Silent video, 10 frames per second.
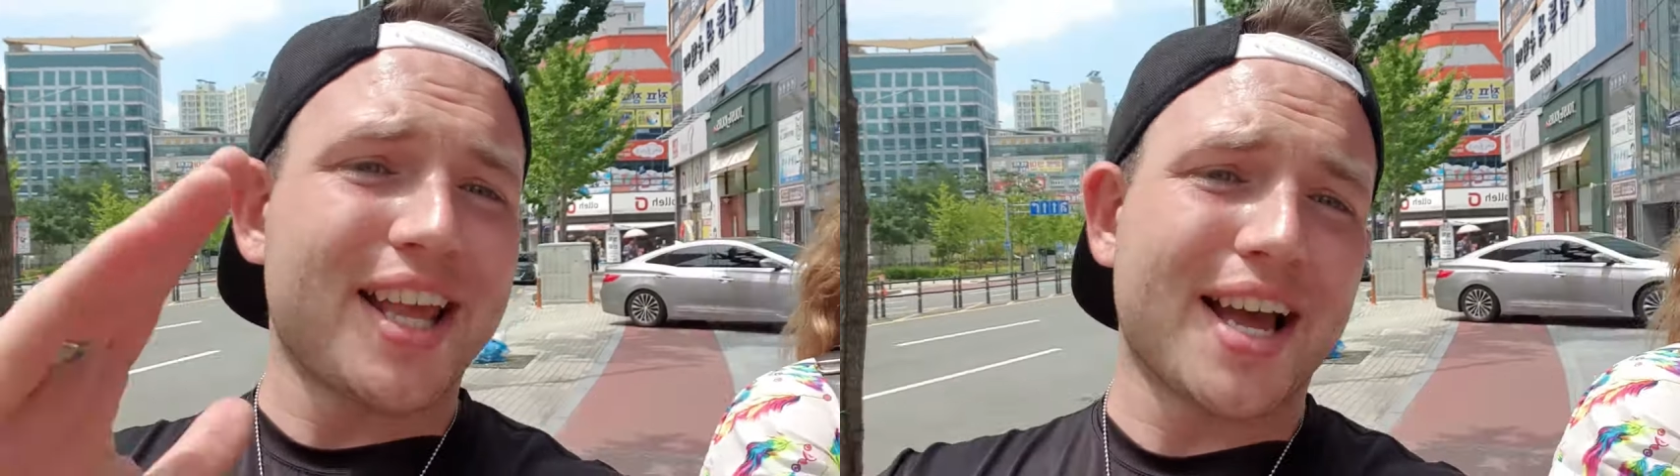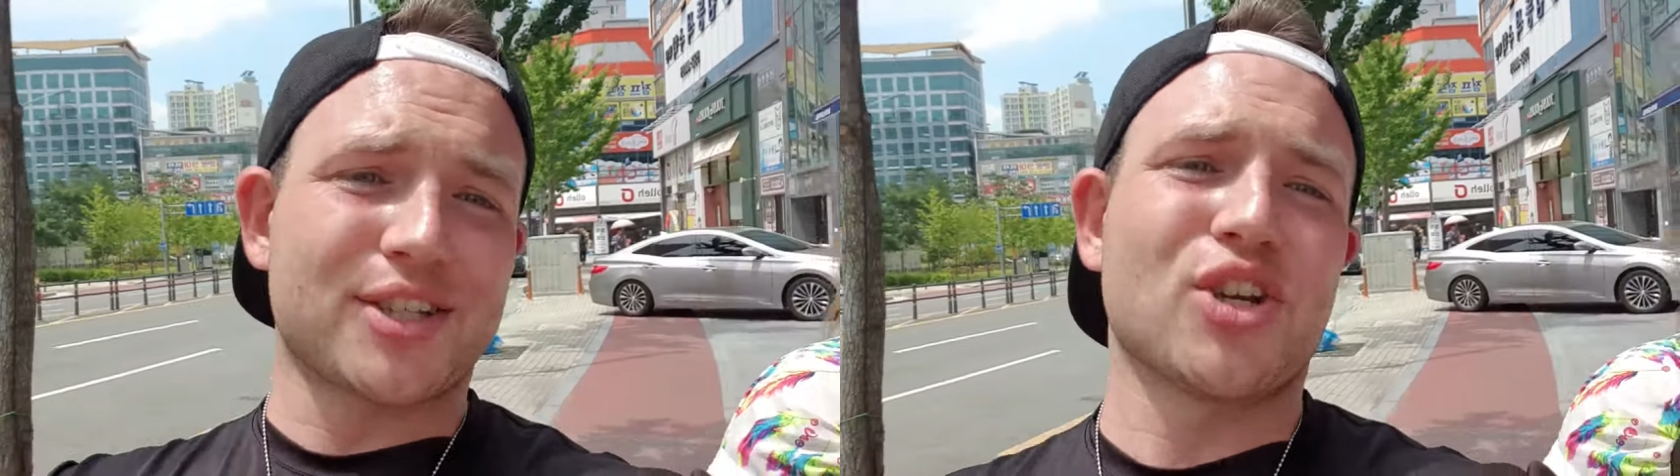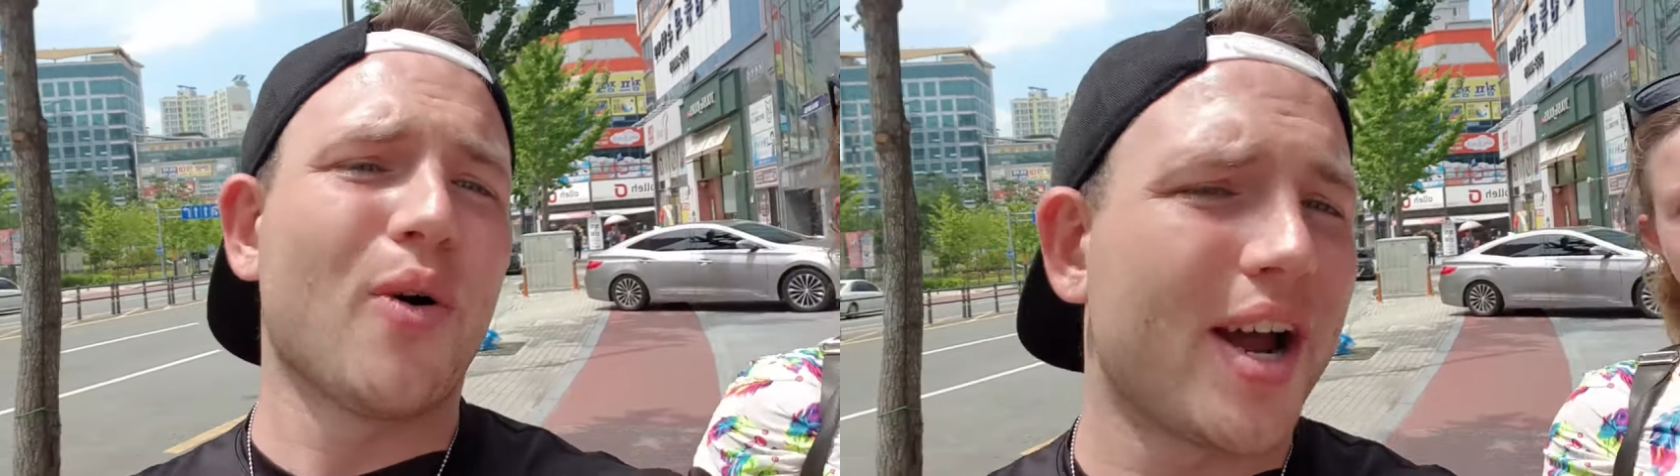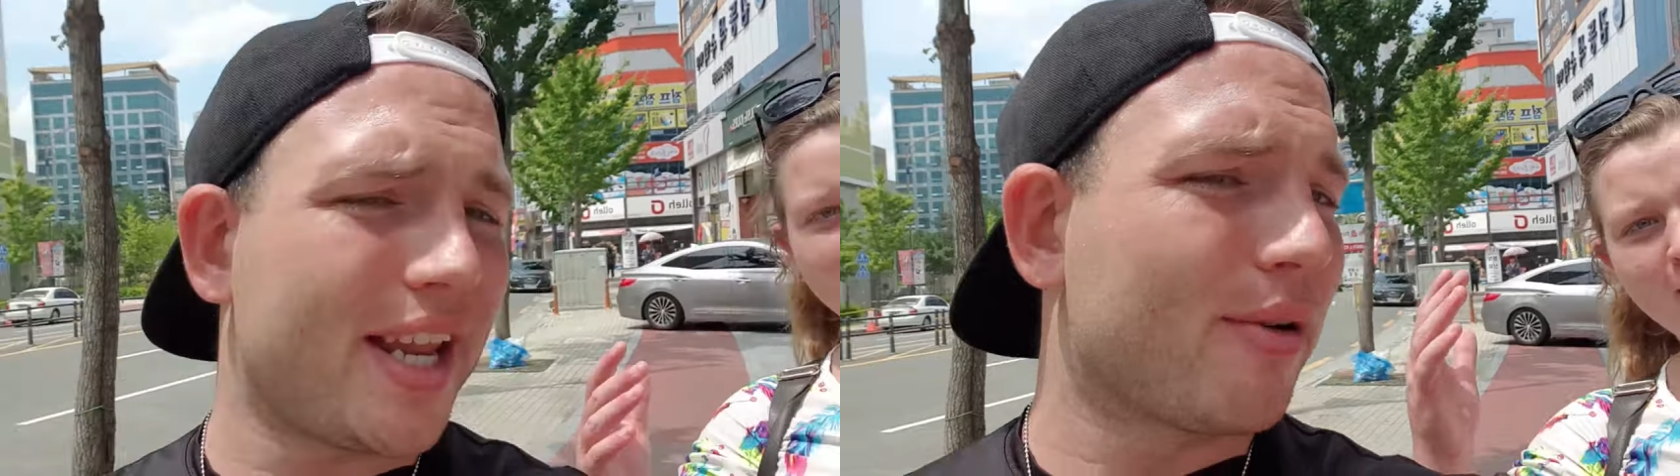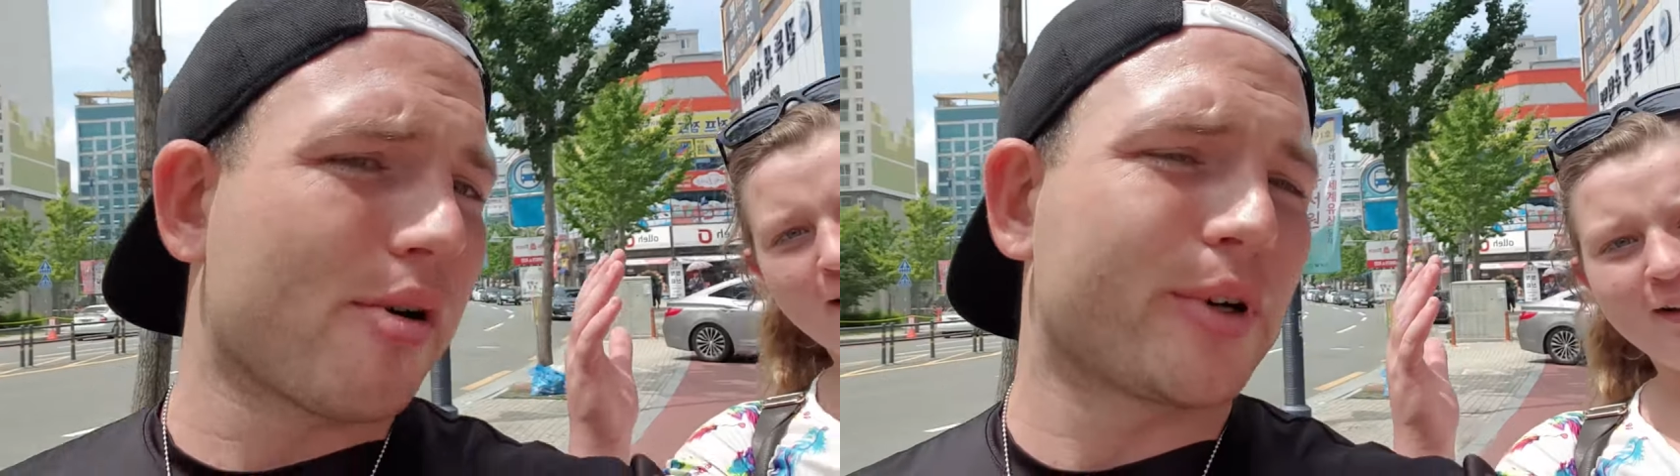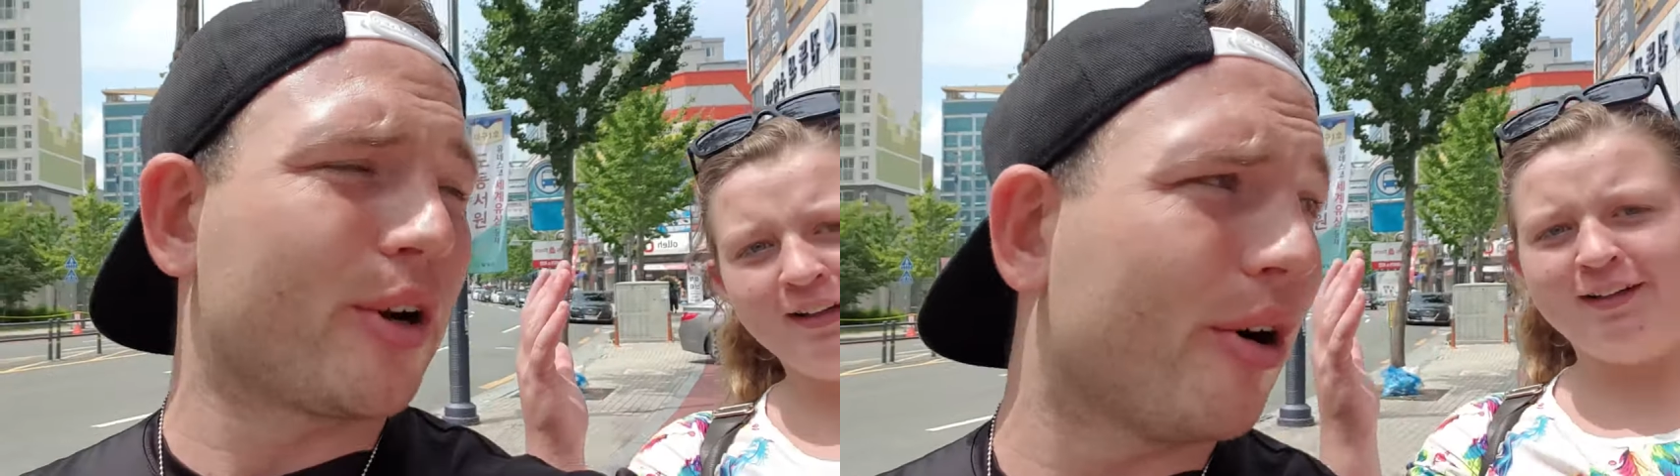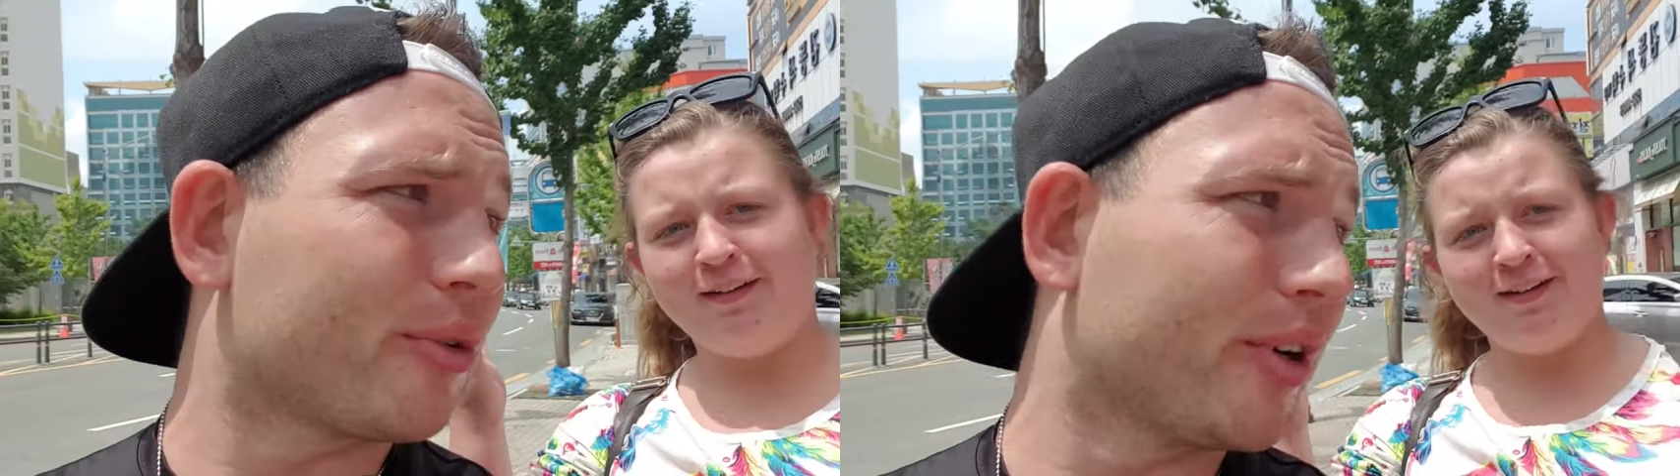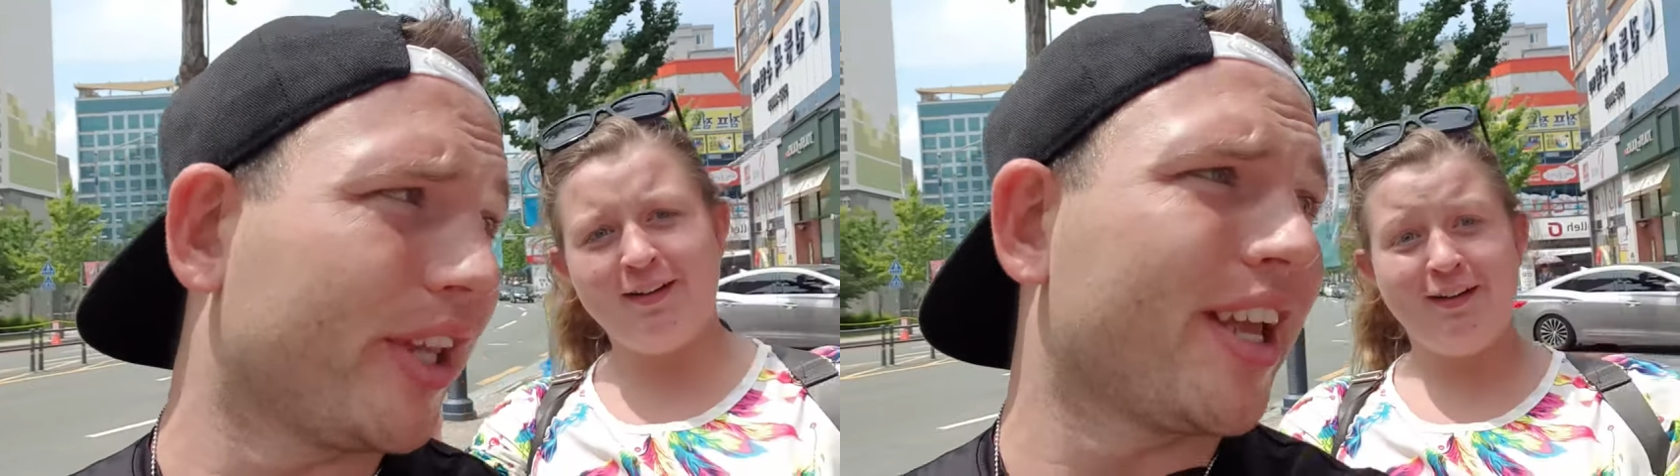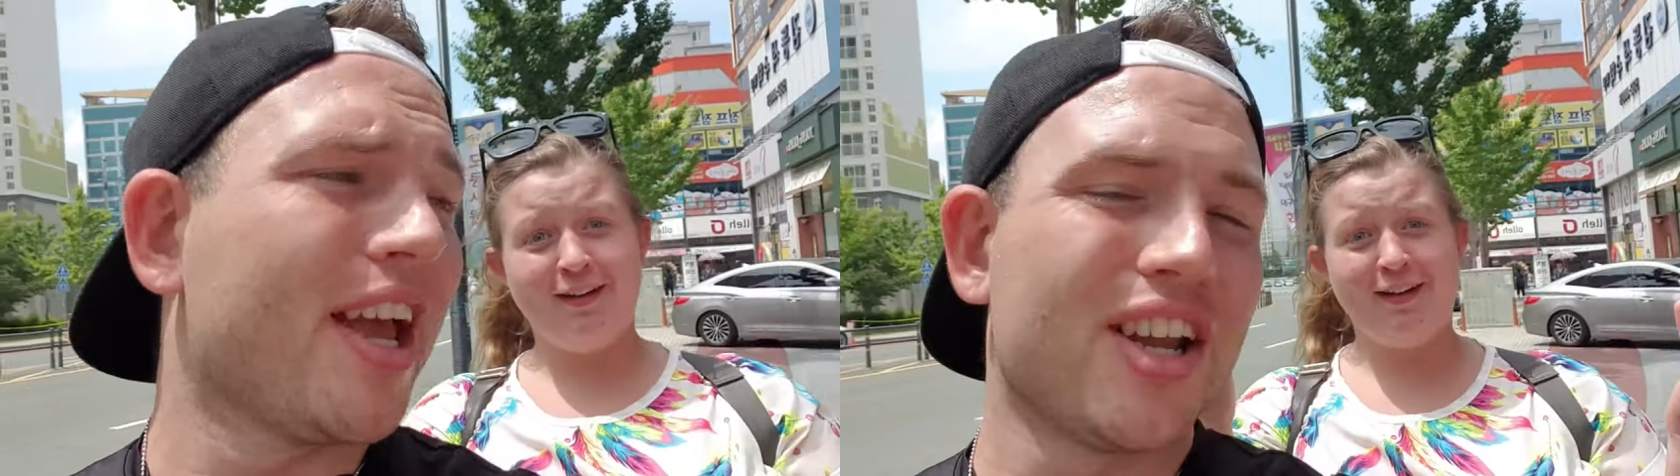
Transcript: has no idea where we're going really.